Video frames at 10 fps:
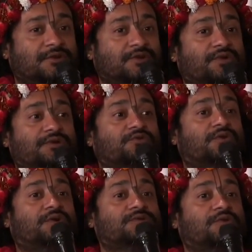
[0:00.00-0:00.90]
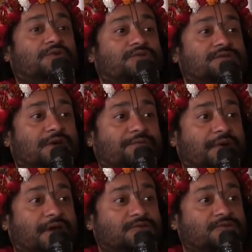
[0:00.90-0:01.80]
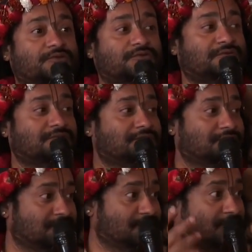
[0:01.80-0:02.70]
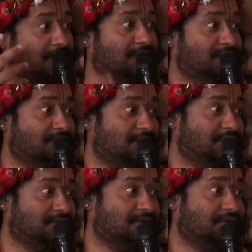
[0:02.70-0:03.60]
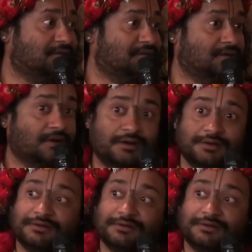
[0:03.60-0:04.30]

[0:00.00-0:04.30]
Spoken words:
Krishna was also surprised to listen this. Yeah?